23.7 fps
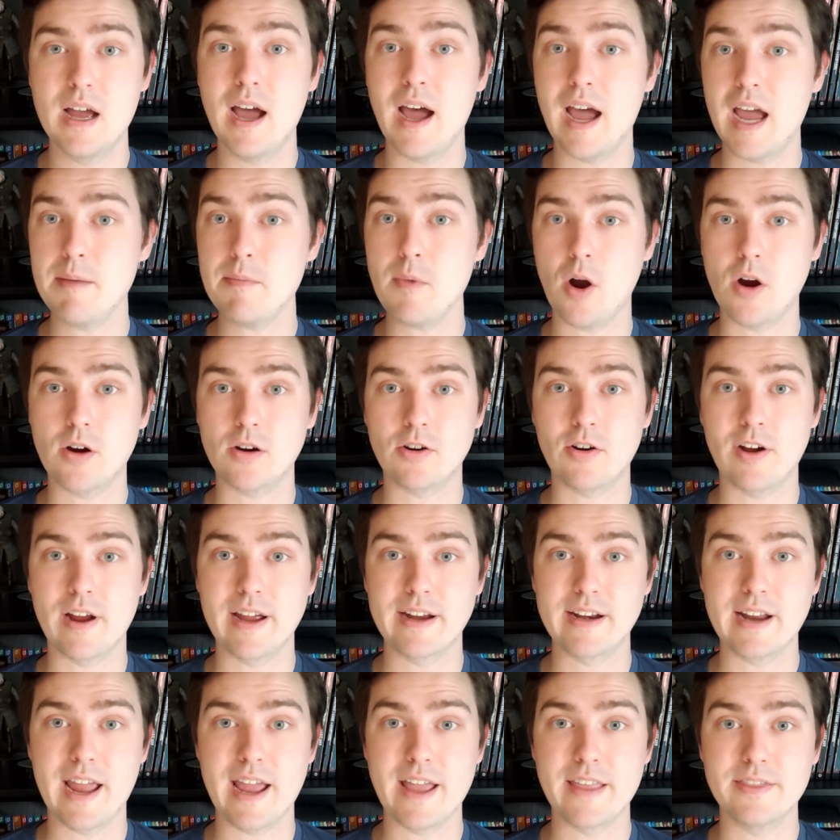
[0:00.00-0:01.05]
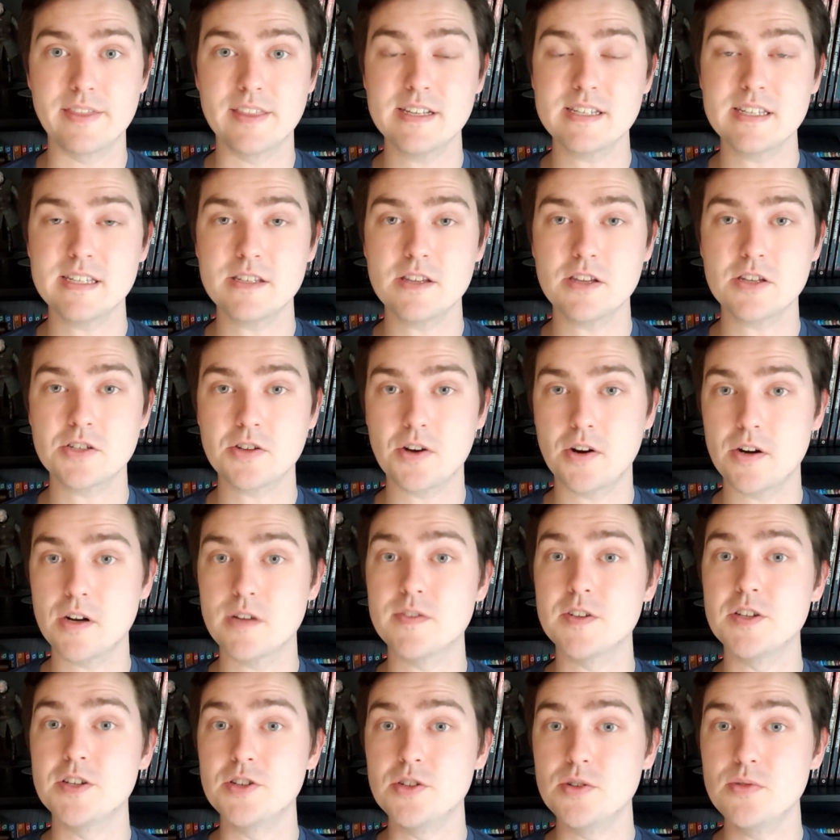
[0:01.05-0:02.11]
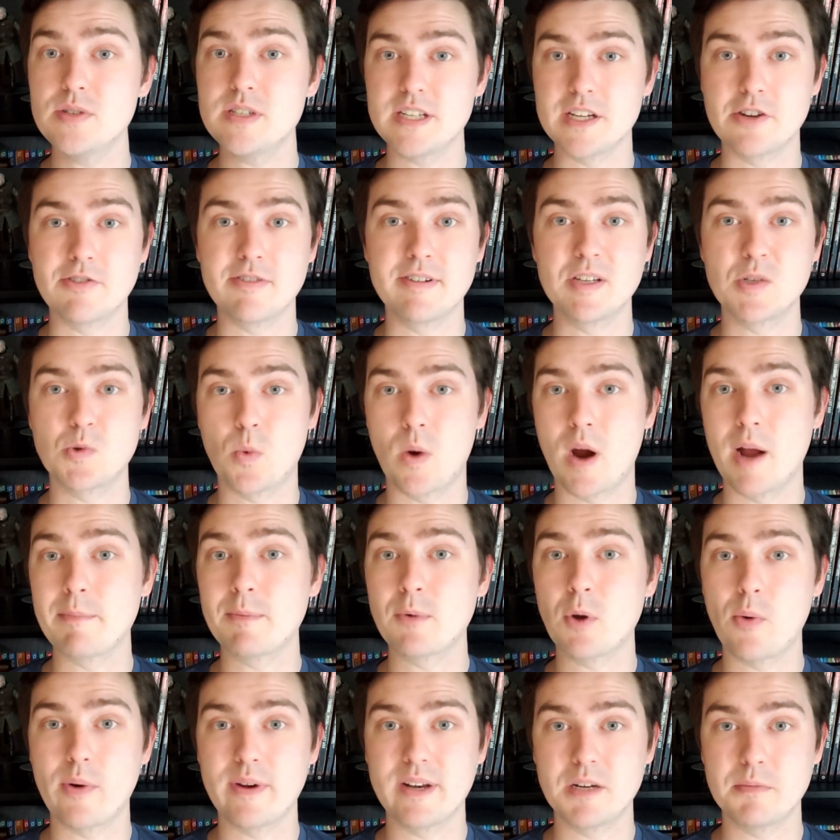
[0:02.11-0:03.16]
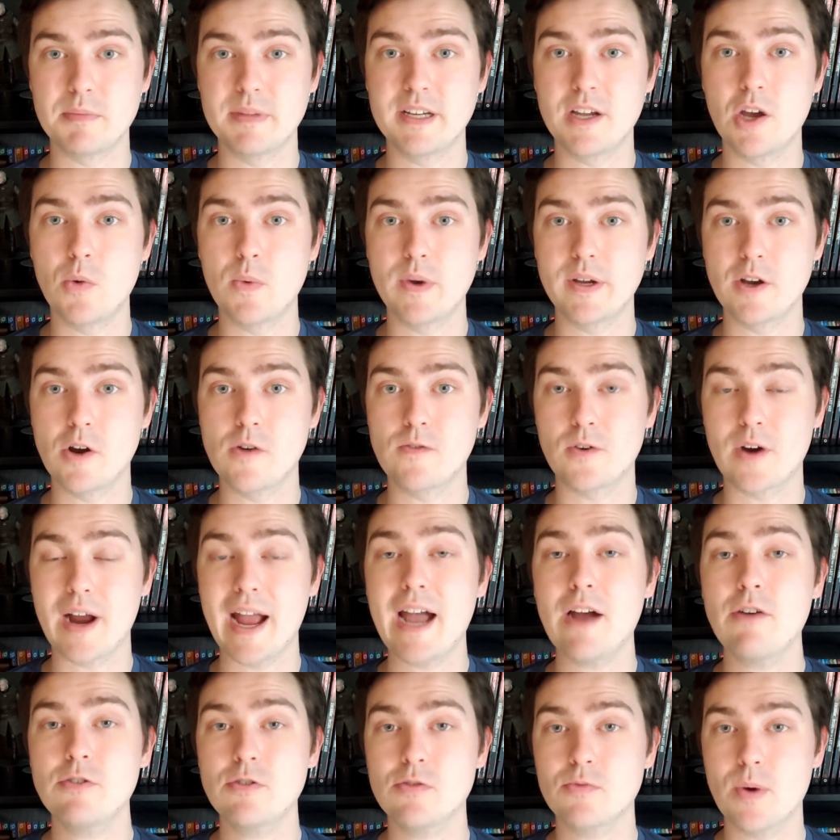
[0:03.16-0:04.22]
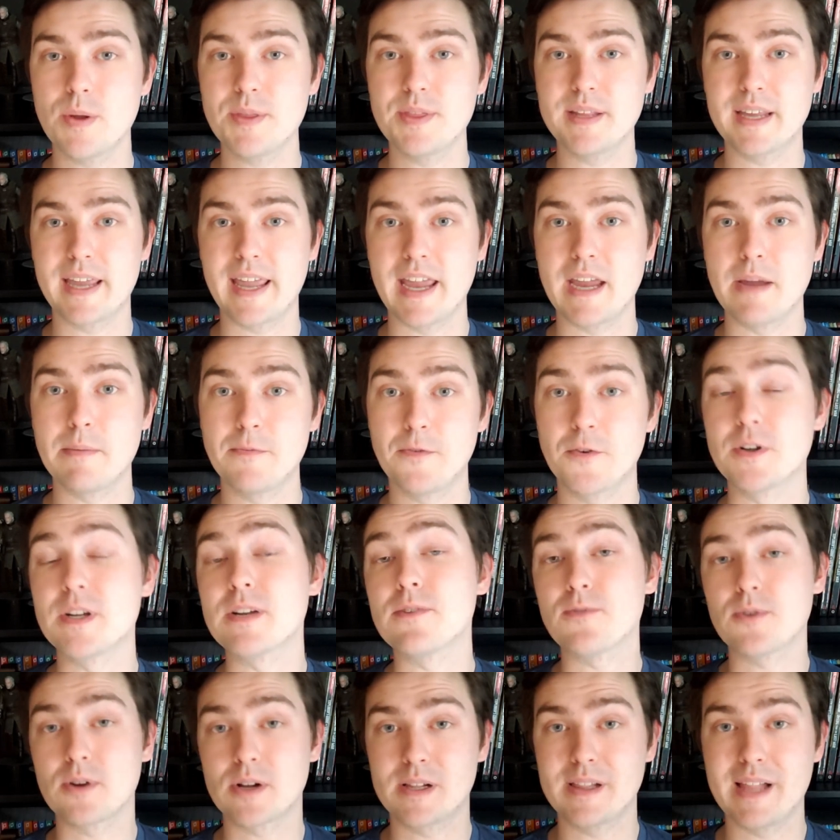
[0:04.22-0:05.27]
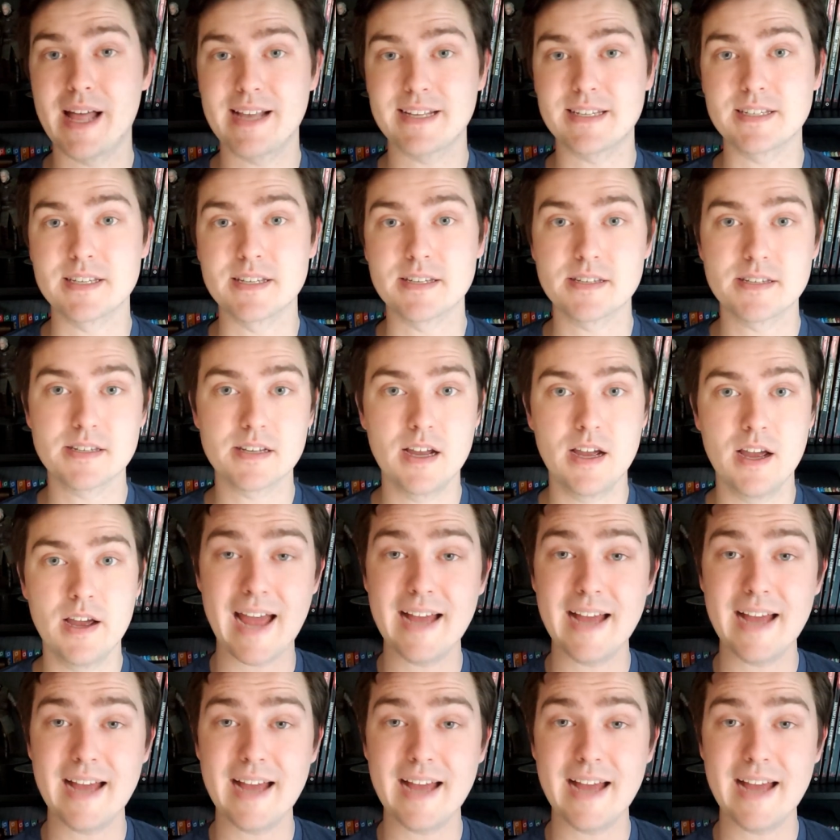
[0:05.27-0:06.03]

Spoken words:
I'm Arcran, and this is the start of a new series where I'm going to be going over how to run the game for different classes.